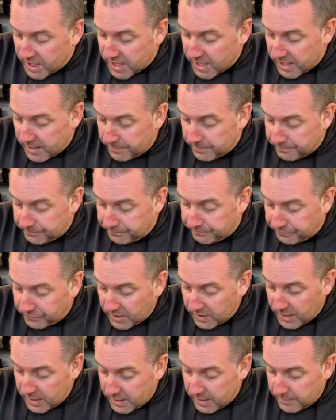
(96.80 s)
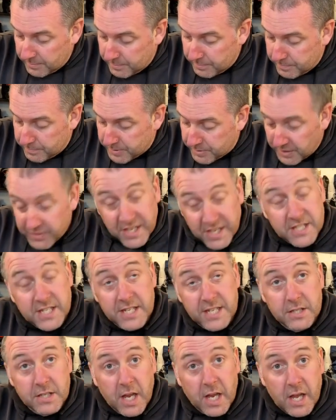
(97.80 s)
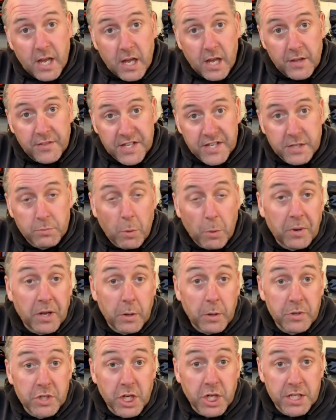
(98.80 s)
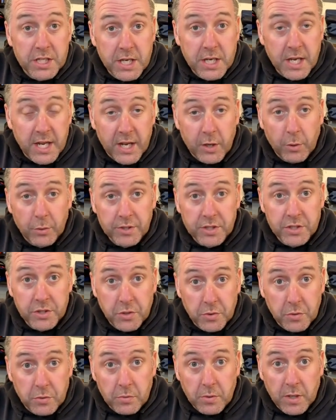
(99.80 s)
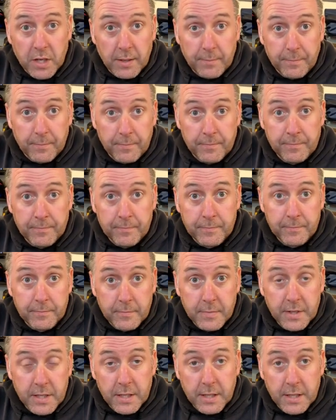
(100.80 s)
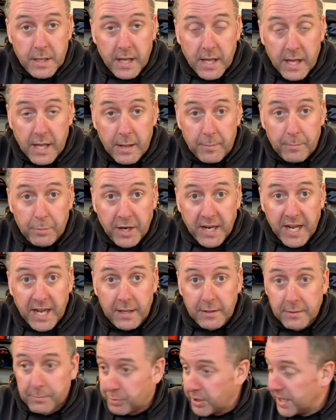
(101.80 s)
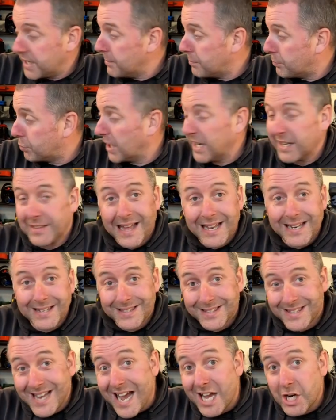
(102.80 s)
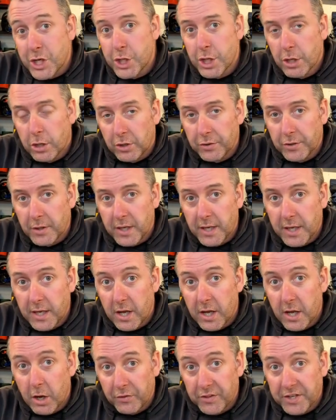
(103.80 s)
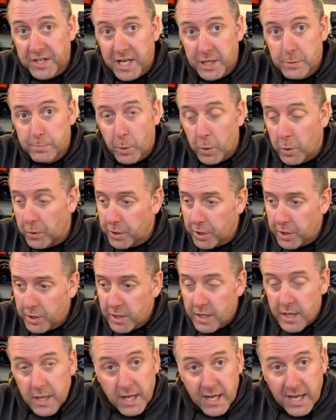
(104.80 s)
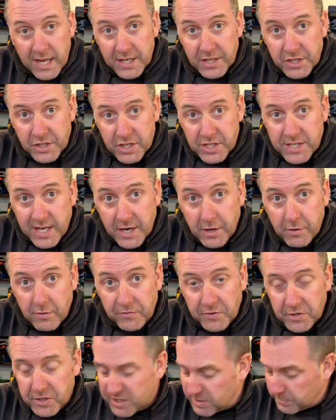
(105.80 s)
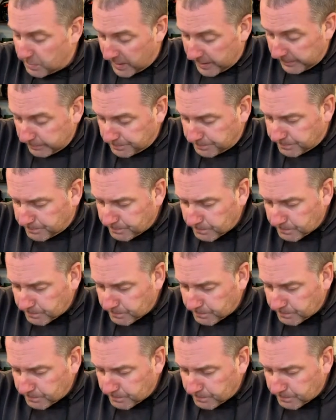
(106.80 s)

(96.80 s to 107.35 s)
But this is what we're going to adjust in order to bring that dash on the dashboard into the centre of the display.